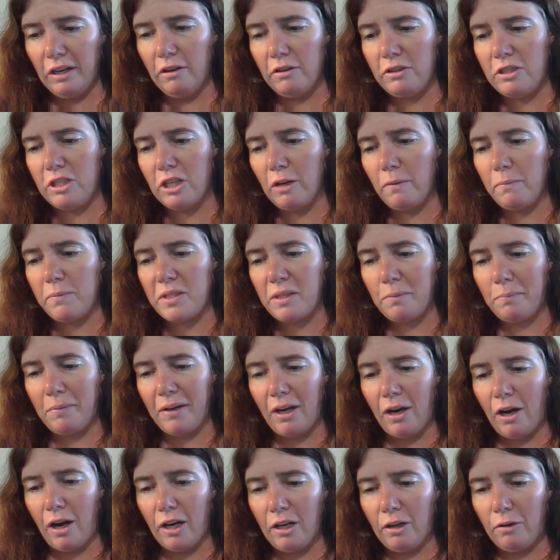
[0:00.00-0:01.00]
YouTube should
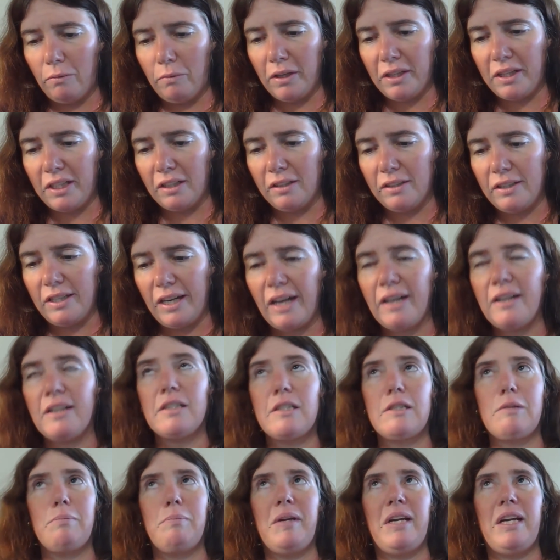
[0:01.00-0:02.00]
be auto with your
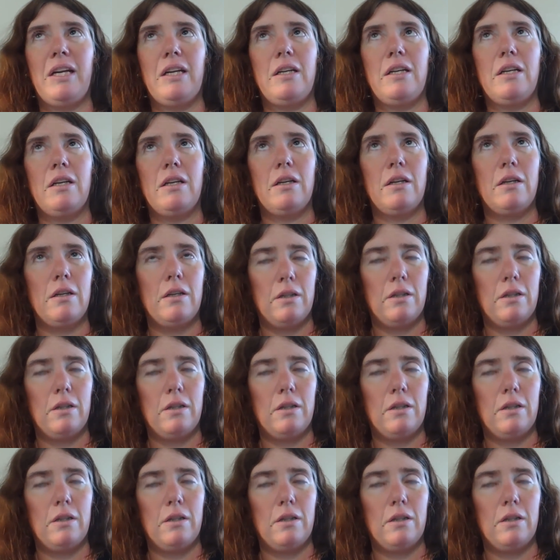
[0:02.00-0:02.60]
data speed.